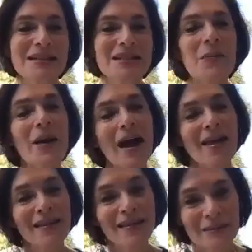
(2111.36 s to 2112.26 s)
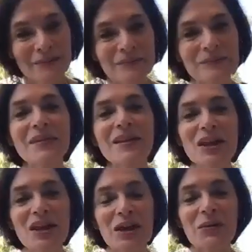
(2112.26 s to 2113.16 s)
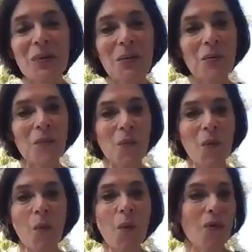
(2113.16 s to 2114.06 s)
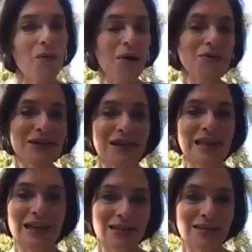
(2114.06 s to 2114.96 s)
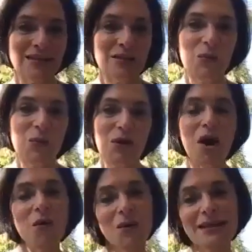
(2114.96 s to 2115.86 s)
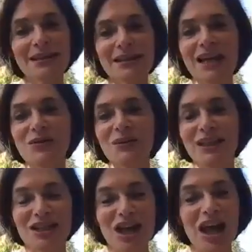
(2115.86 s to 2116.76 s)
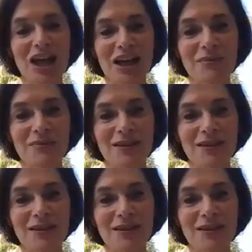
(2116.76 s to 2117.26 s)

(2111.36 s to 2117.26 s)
Absolutely. So, you know, all those things, we're always scheduling time.